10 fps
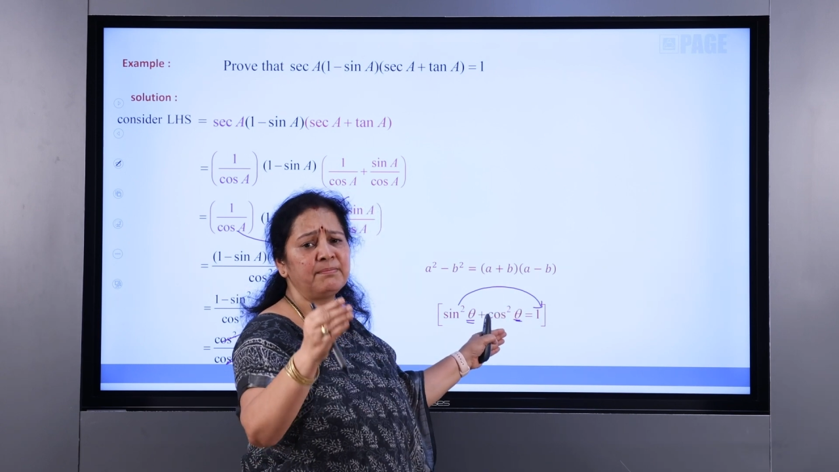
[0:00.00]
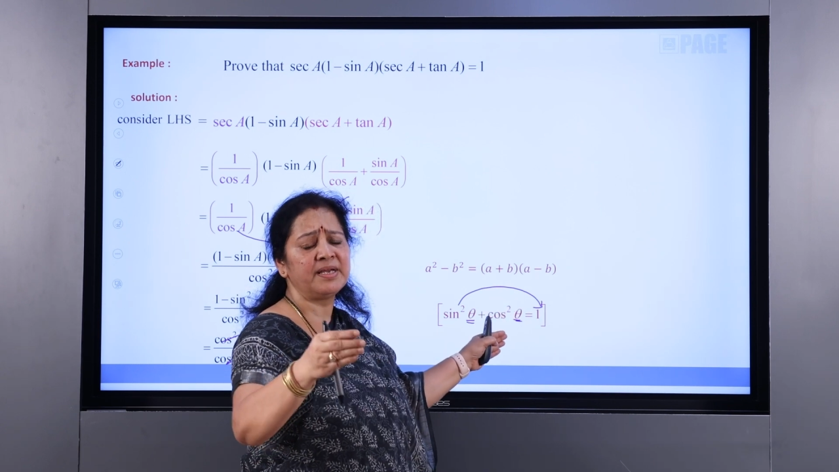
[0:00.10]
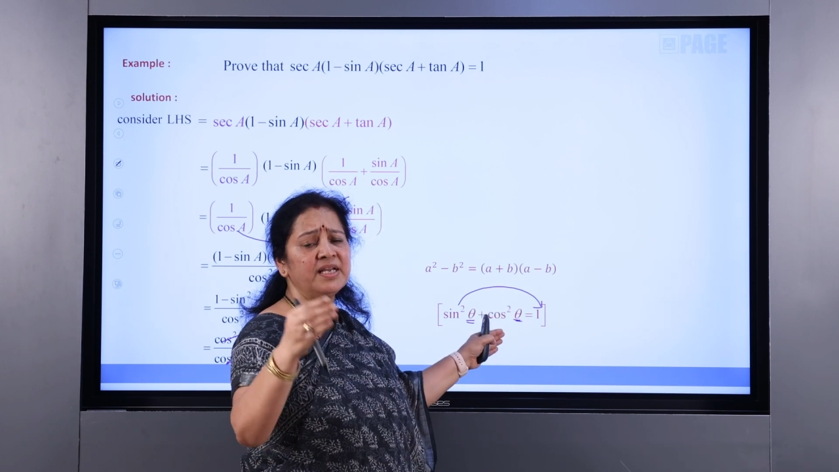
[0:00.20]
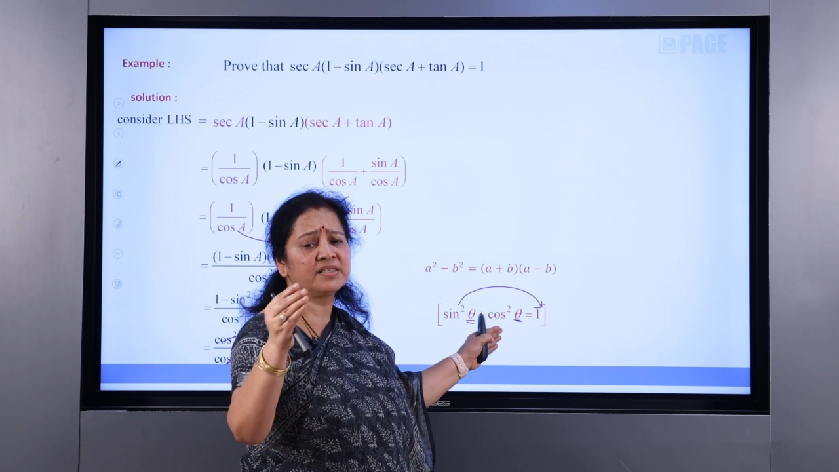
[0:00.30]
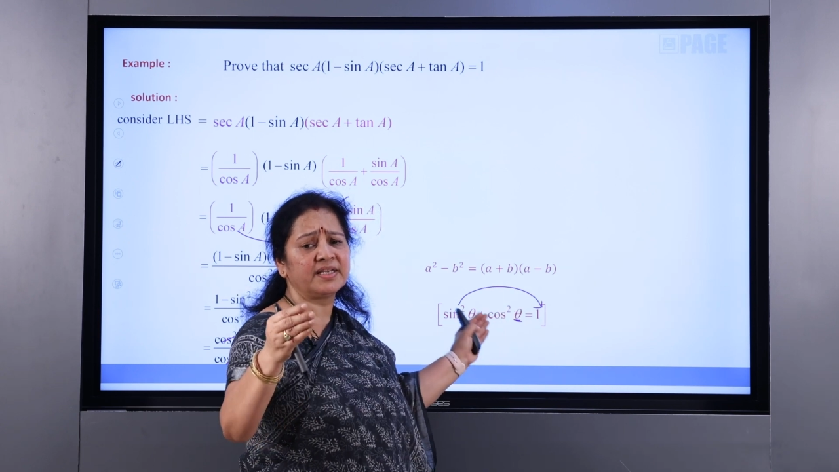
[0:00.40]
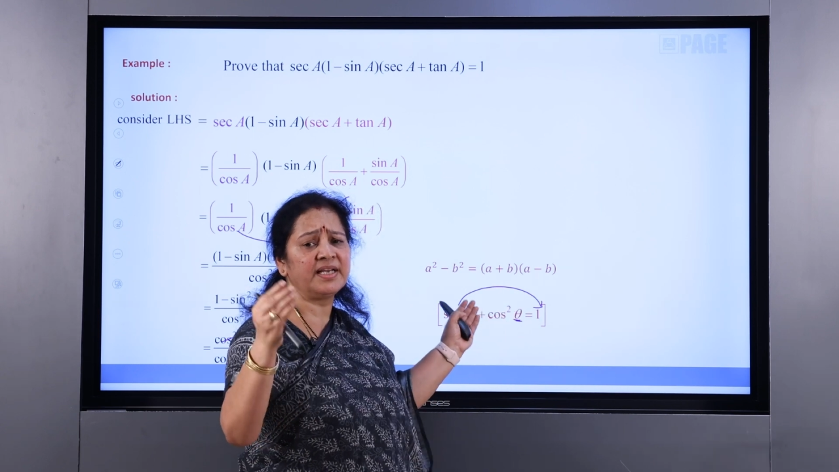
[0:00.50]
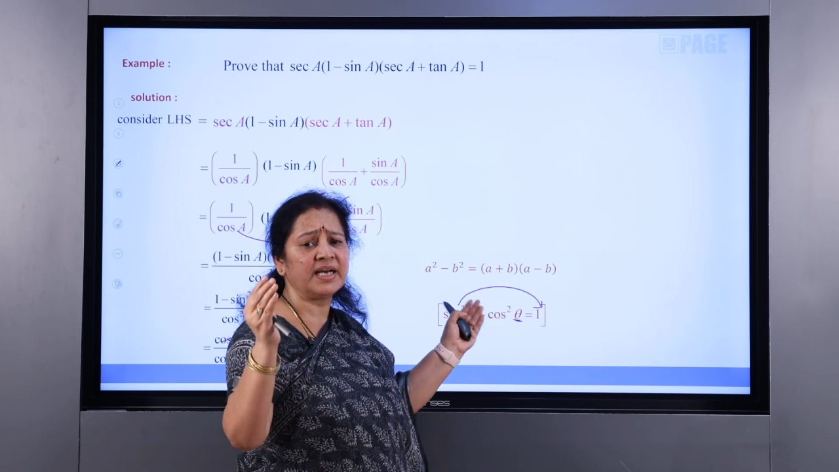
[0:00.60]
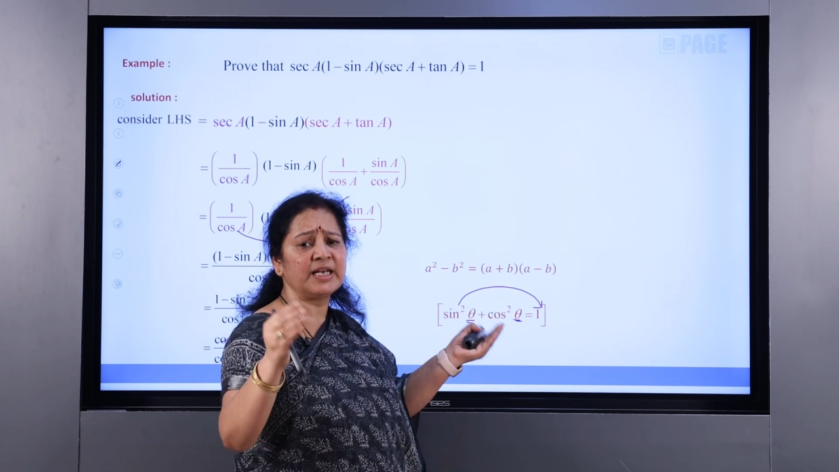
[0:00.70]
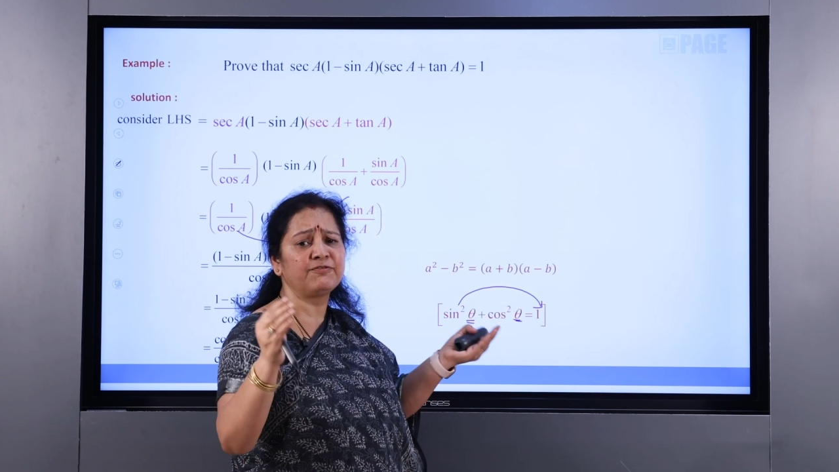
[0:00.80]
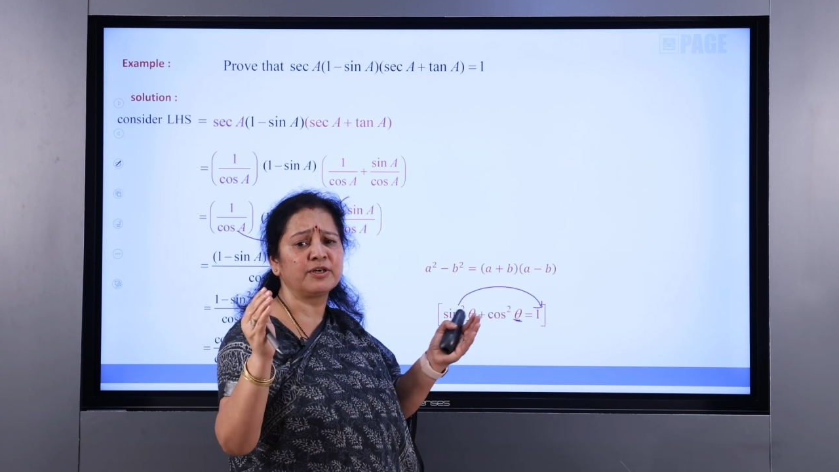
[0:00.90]
b, c,
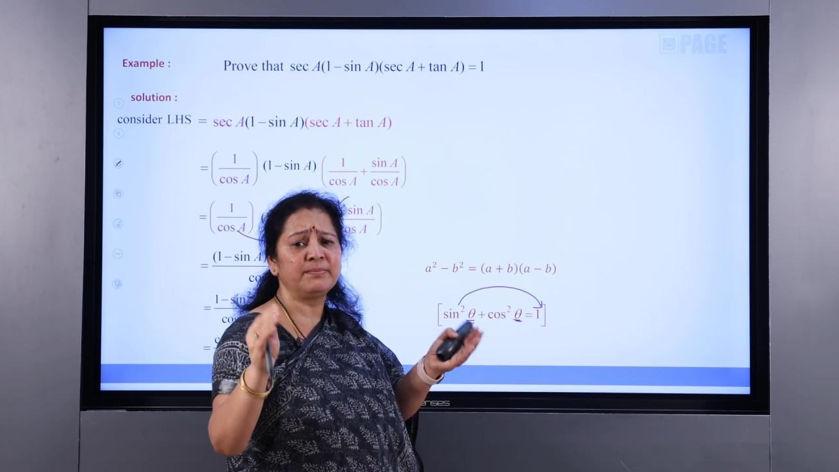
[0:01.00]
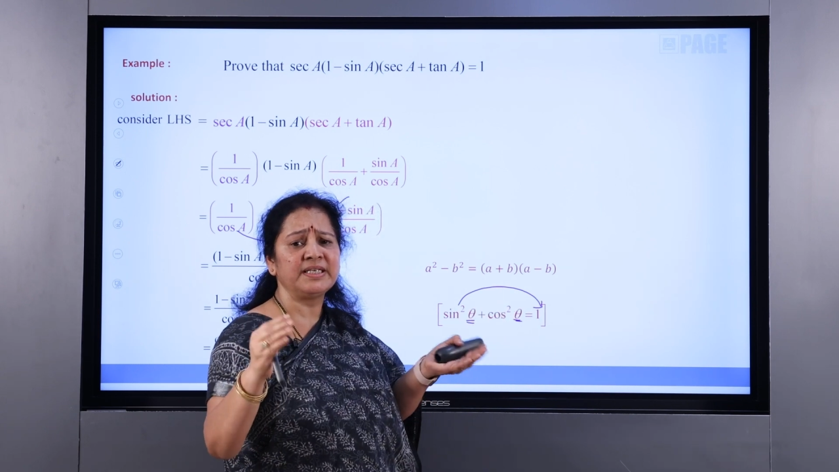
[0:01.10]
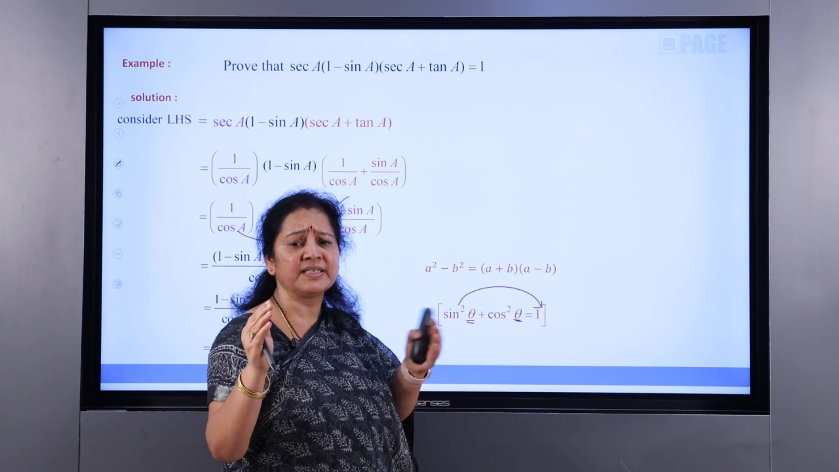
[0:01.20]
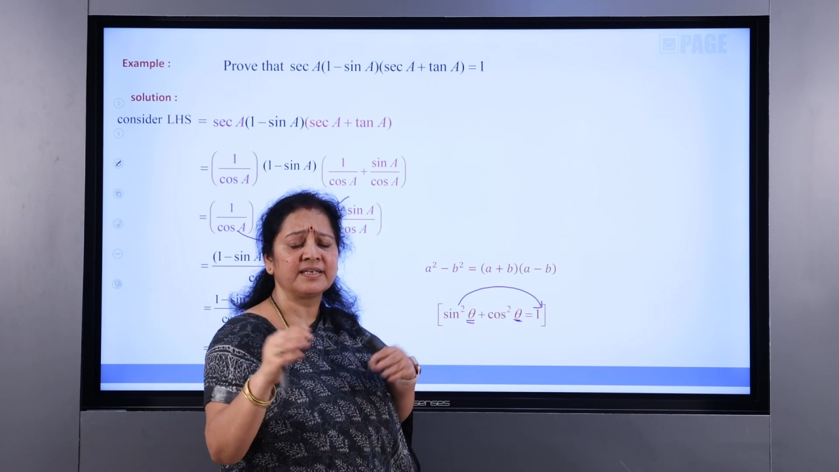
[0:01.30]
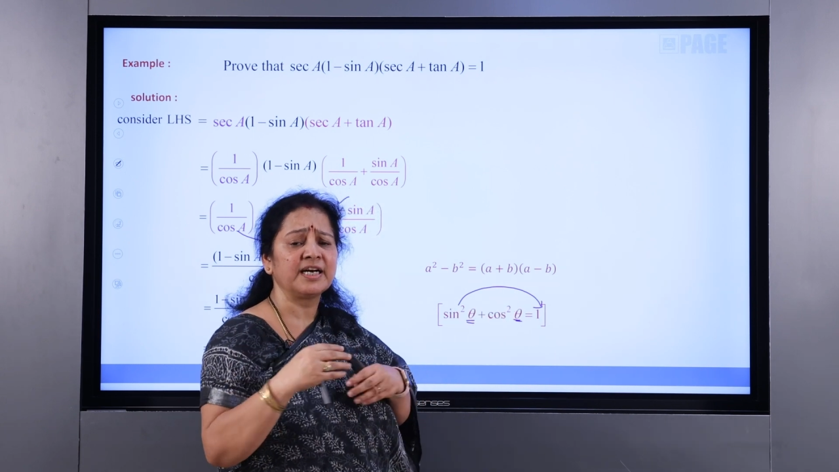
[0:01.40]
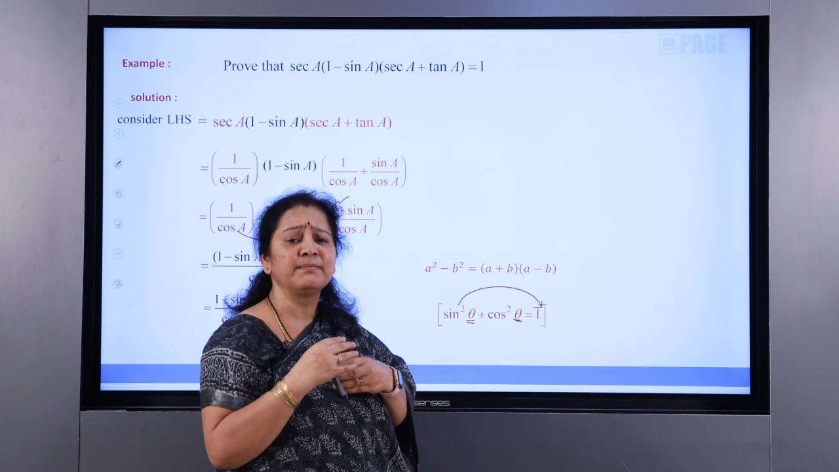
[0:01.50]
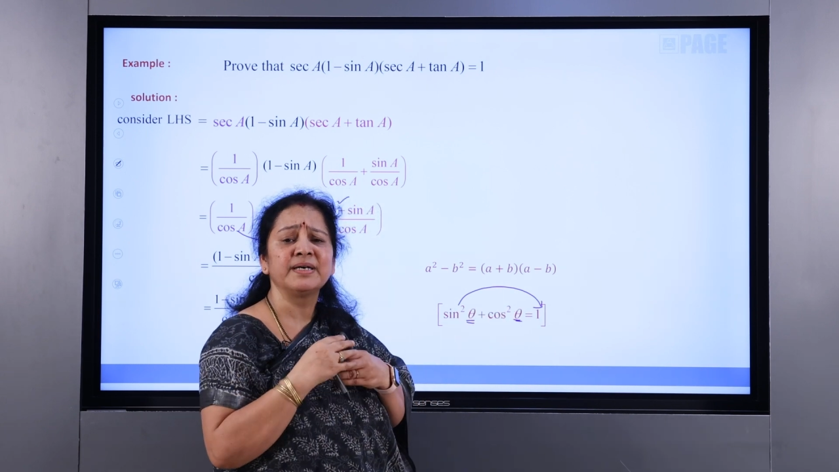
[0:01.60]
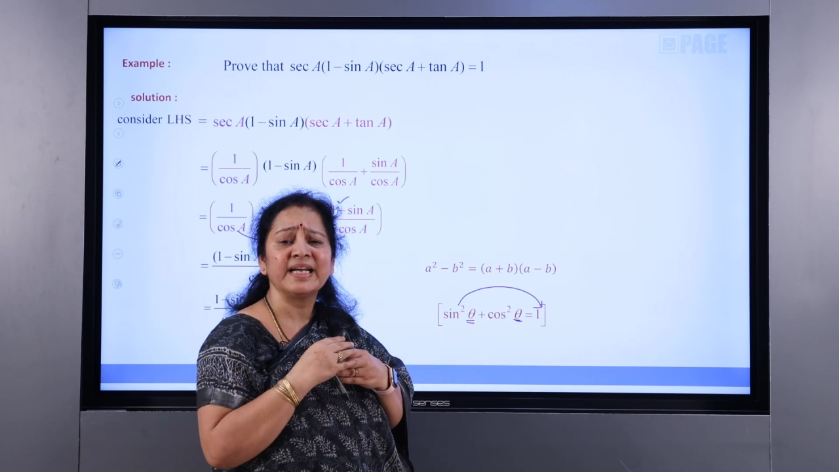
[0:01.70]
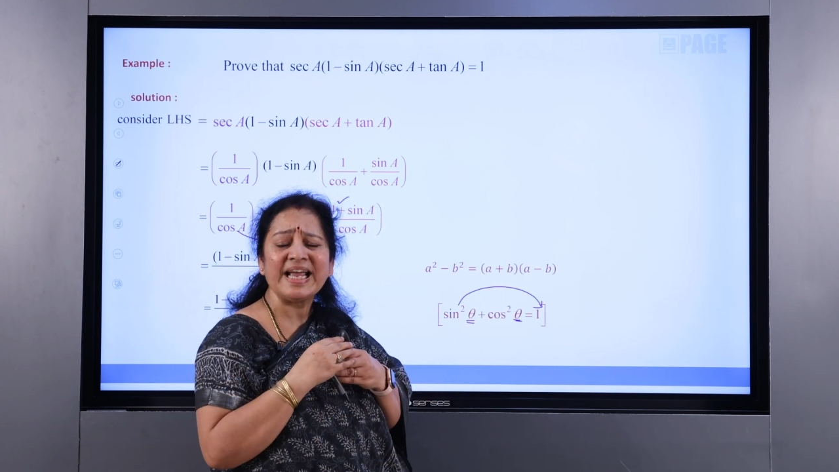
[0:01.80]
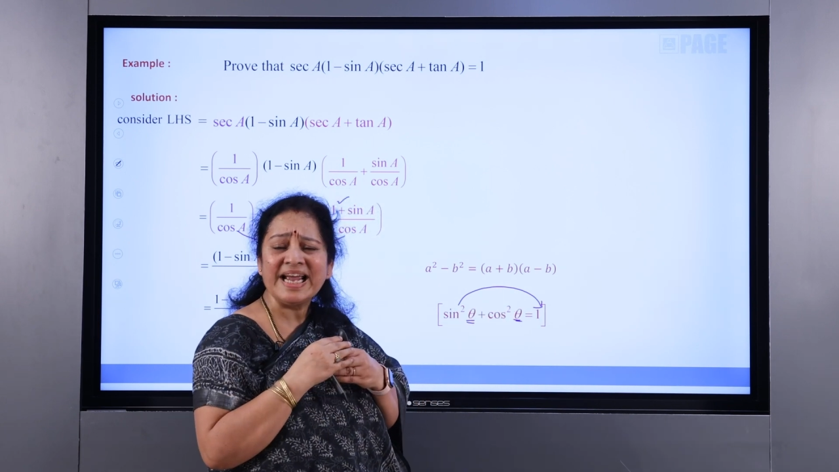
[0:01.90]
alpha, beta, gamma,